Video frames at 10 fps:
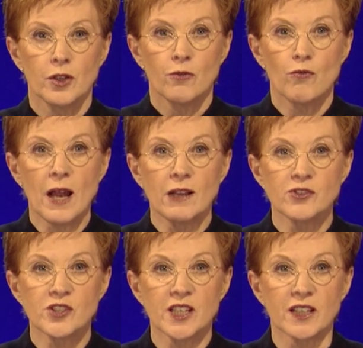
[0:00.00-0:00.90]
Round
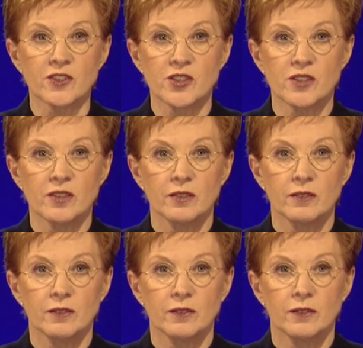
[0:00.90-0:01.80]
6,
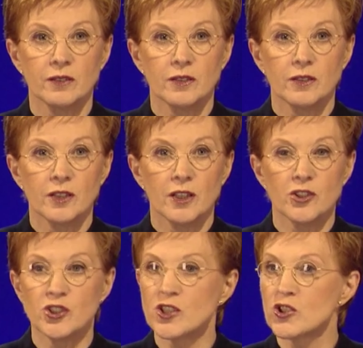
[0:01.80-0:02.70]

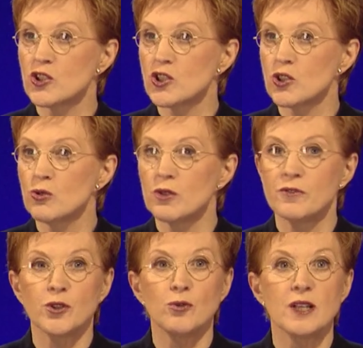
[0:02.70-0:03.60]
and just the 2 of
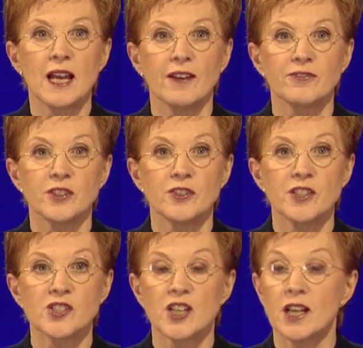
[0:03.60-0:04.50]
you left, and
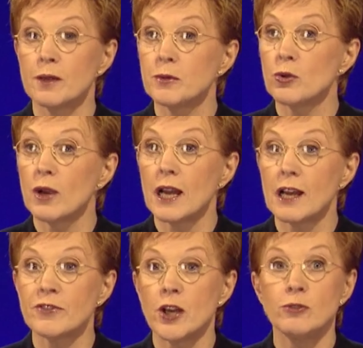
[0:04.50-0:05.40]
this time you
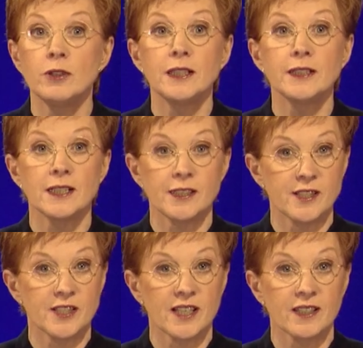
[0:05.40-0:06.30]
have only 90
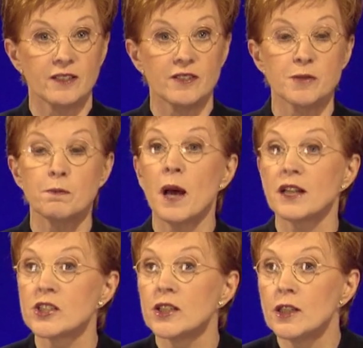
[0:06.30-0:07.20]
seconds.
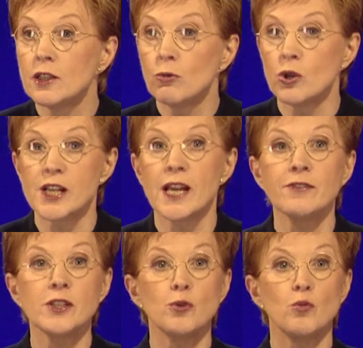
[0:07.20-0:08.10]
But
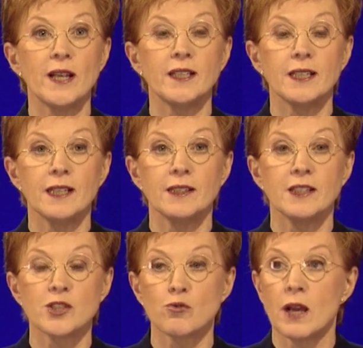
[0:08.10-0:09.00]
whatever you win in
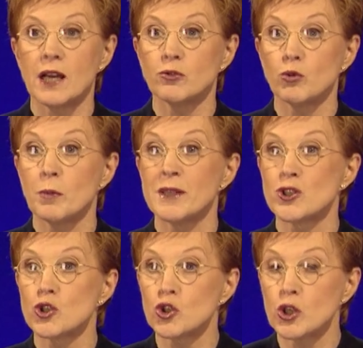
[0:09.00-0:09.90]
this round will be
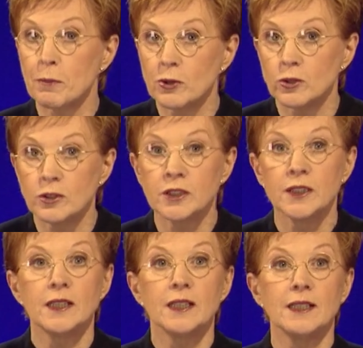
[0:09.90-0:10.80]
tripled
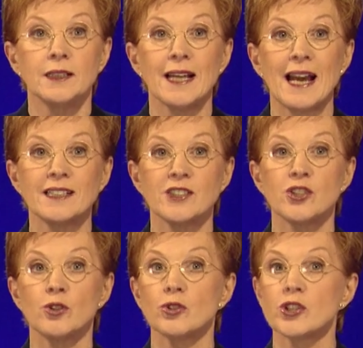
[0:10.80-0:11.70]
and added
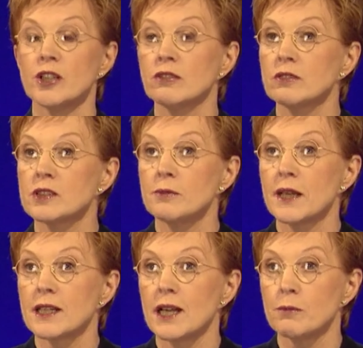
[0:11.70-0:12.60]
to your total to
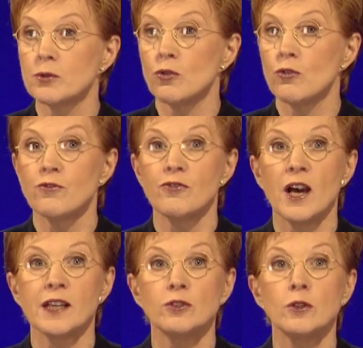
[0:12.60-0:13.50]
make up your
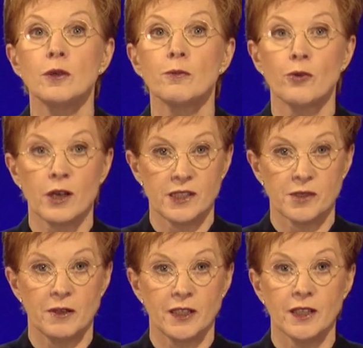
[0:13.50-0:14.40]
final prize
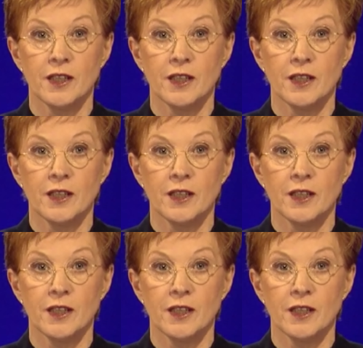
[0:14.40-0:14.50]
money.